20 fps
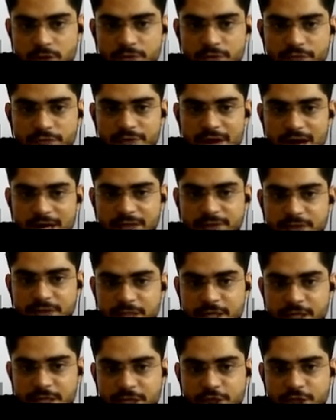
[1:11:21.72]
effect
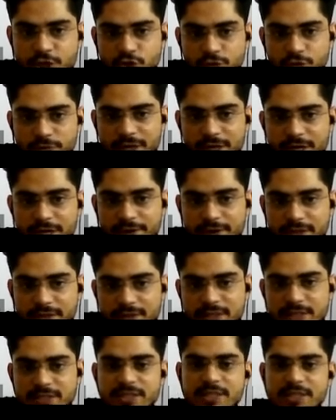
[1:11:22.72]
the equivalent
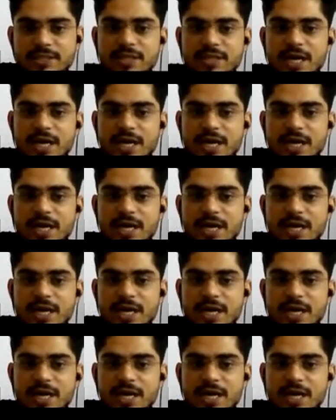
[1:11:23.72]
resistance